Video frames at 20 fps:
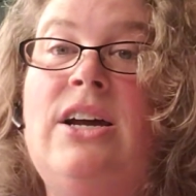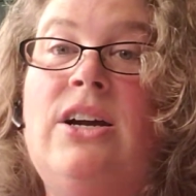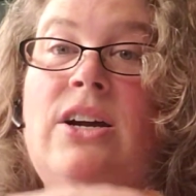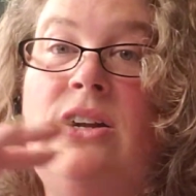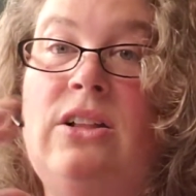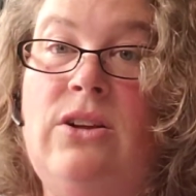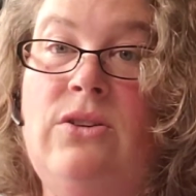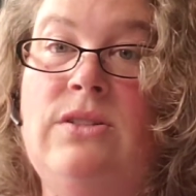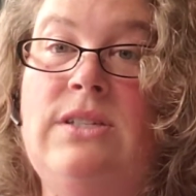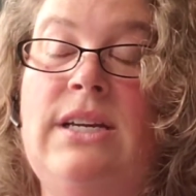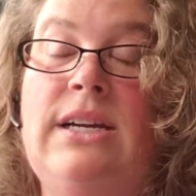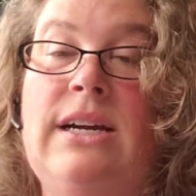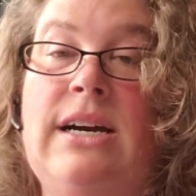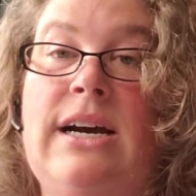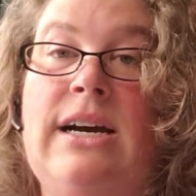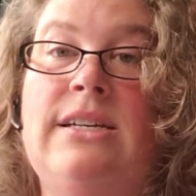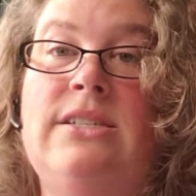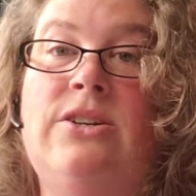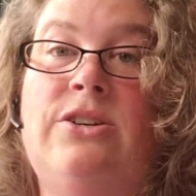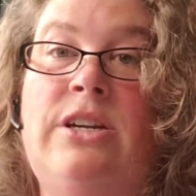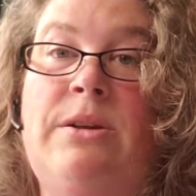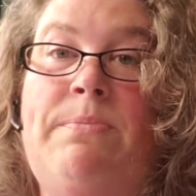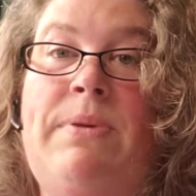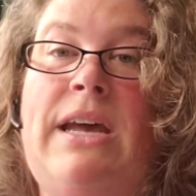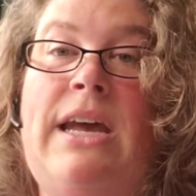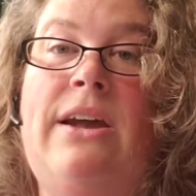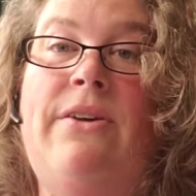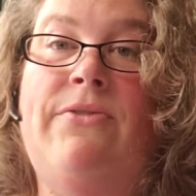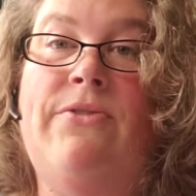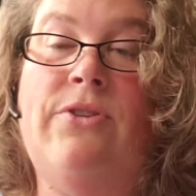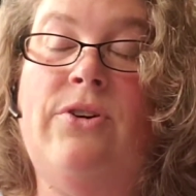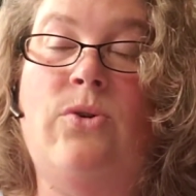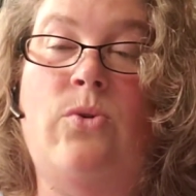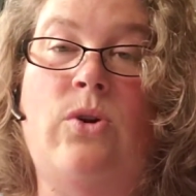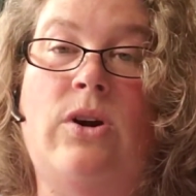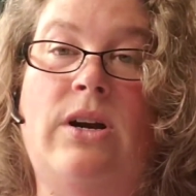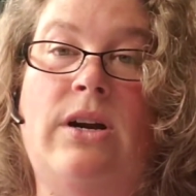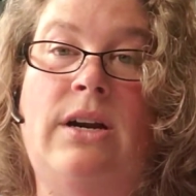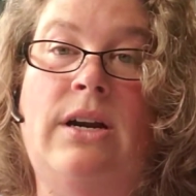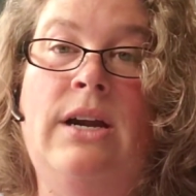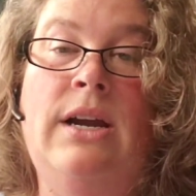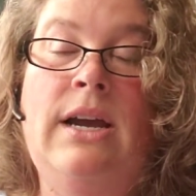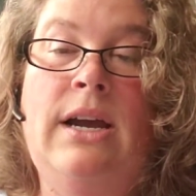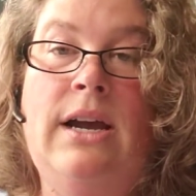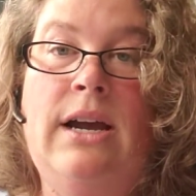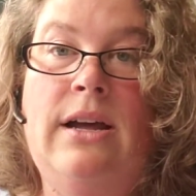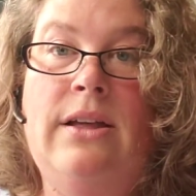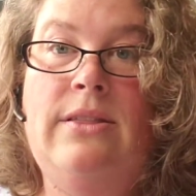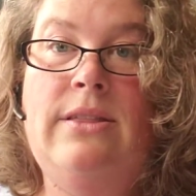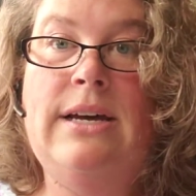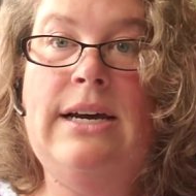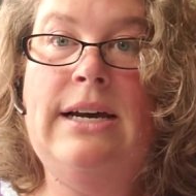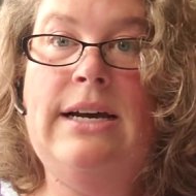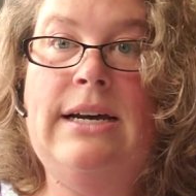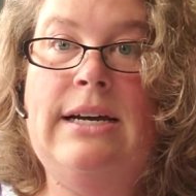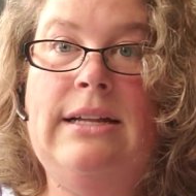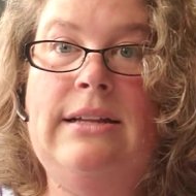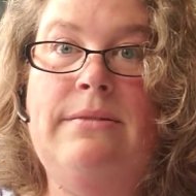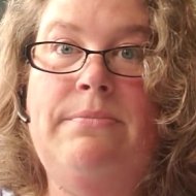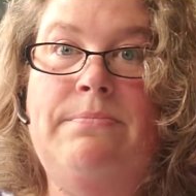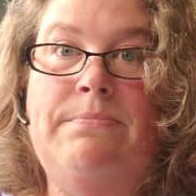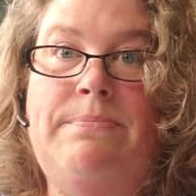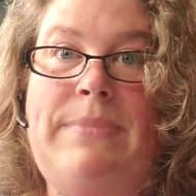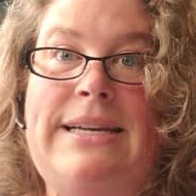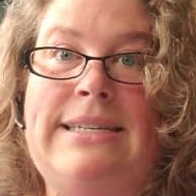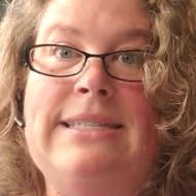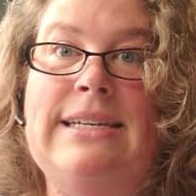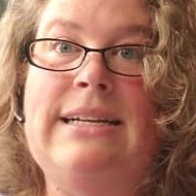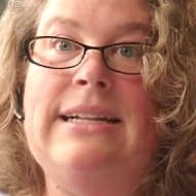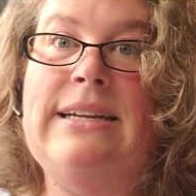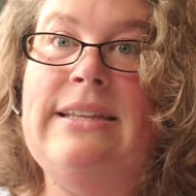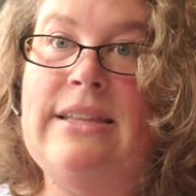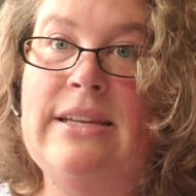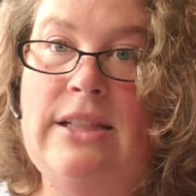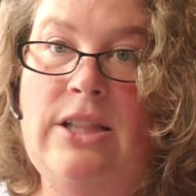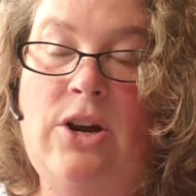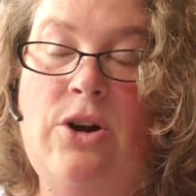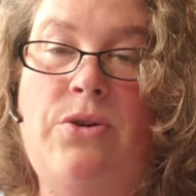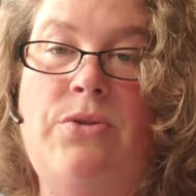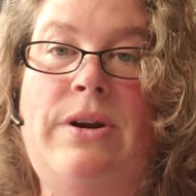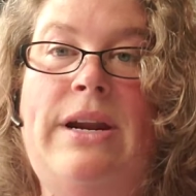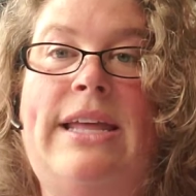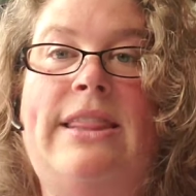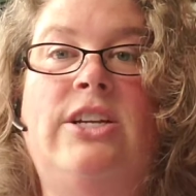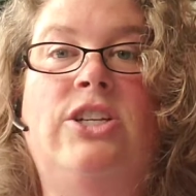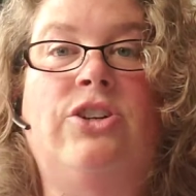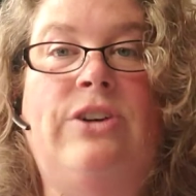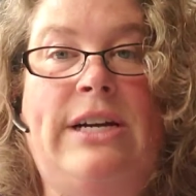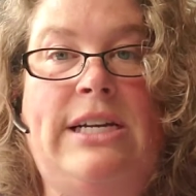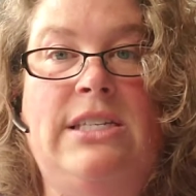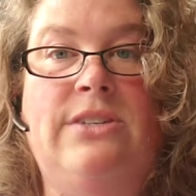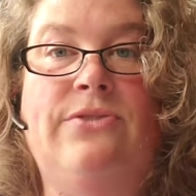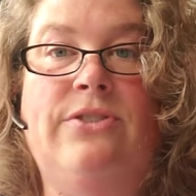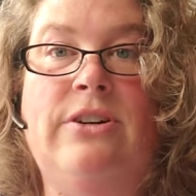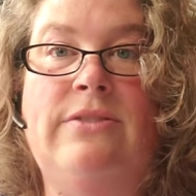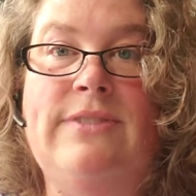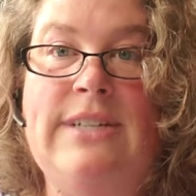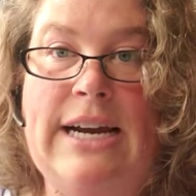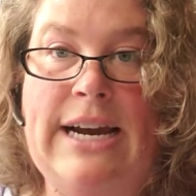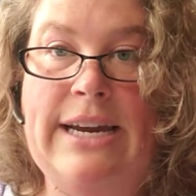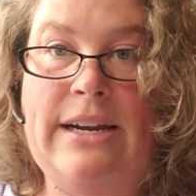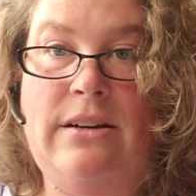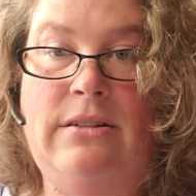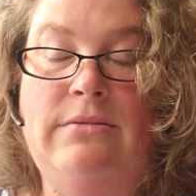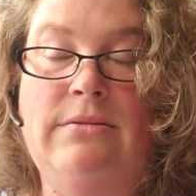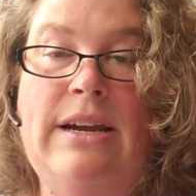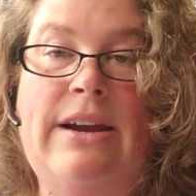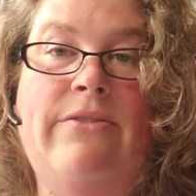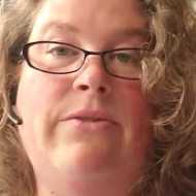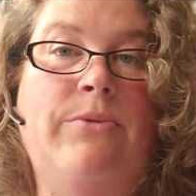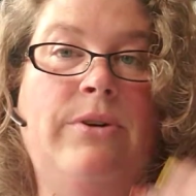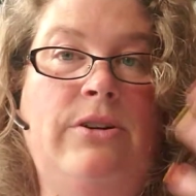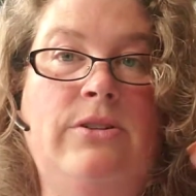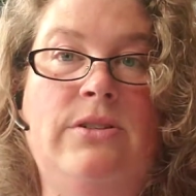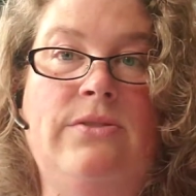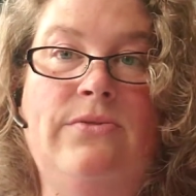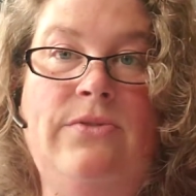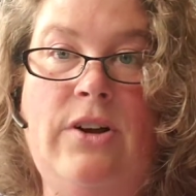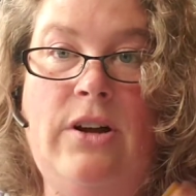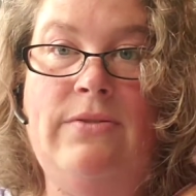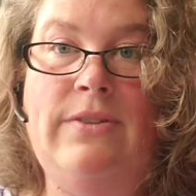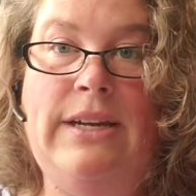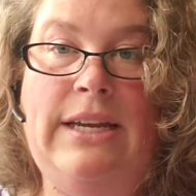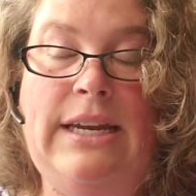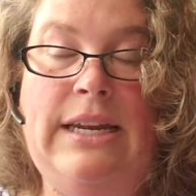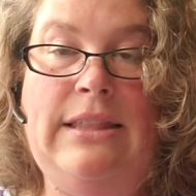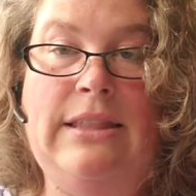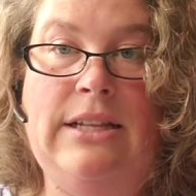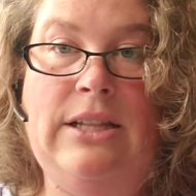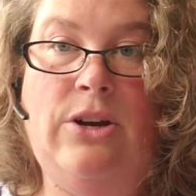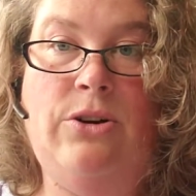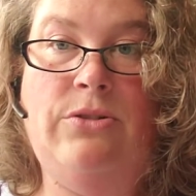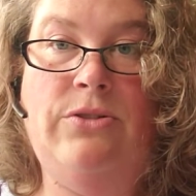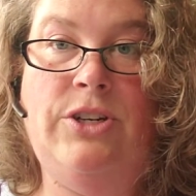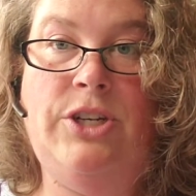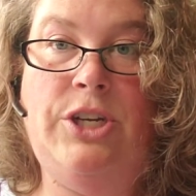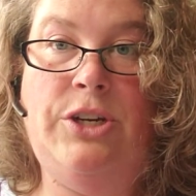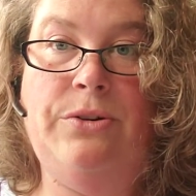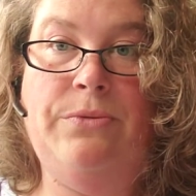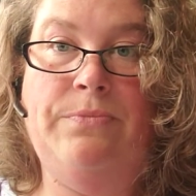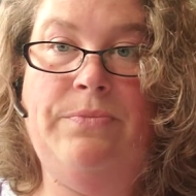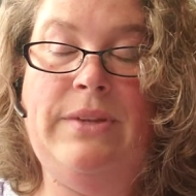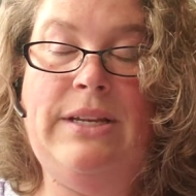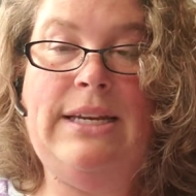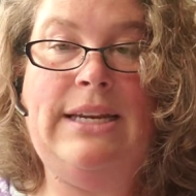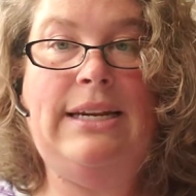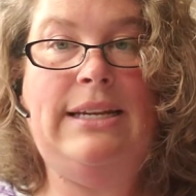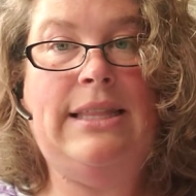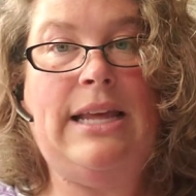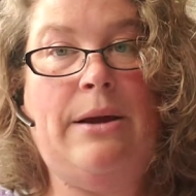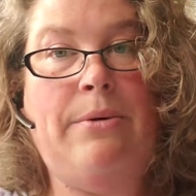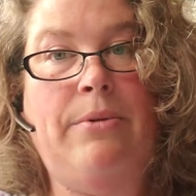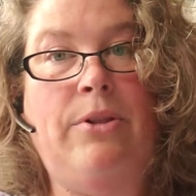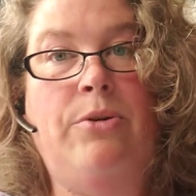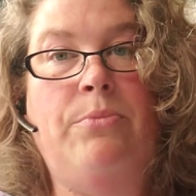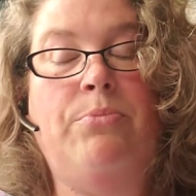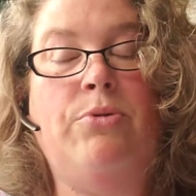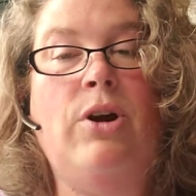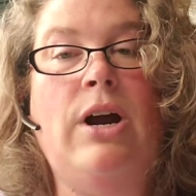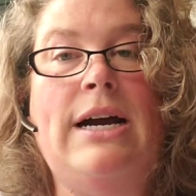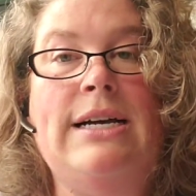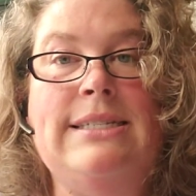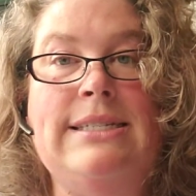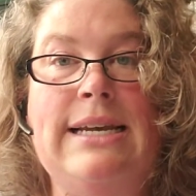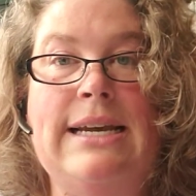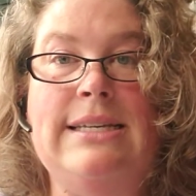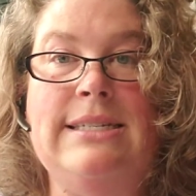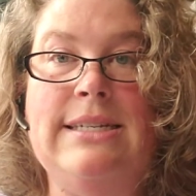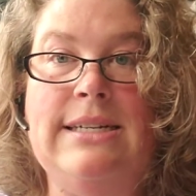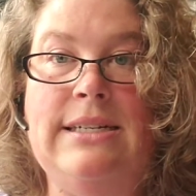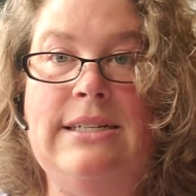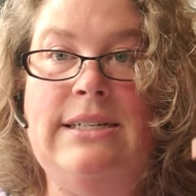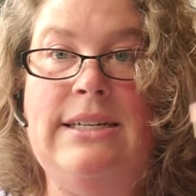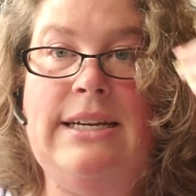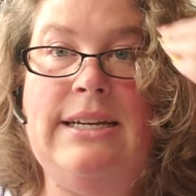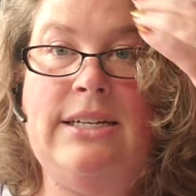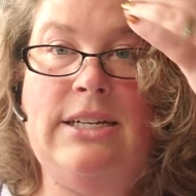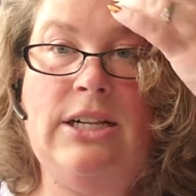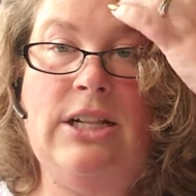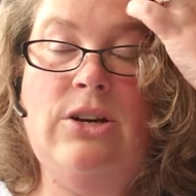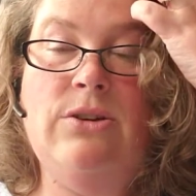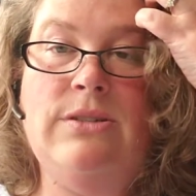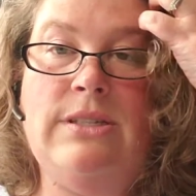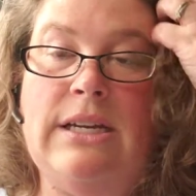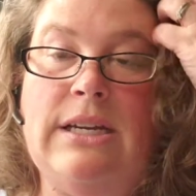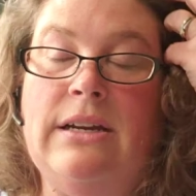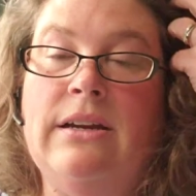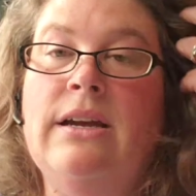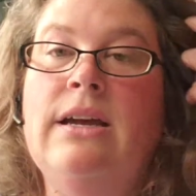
Closing costs are to pay for basically the loan and the transfer of title. Everyone who's involved in getting the loan to you, getting that loan processed and to get to closing.